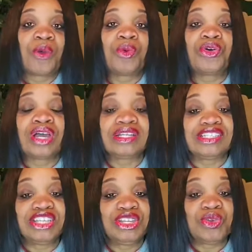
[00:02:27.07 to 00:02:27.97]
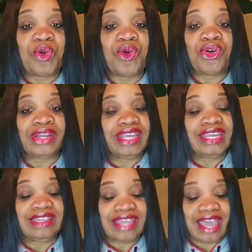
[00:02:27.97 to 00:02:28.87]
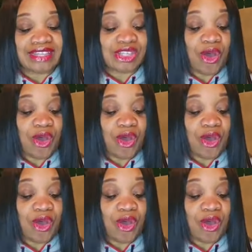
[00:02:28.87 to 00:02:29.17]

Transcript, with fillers: we'll continue on in that,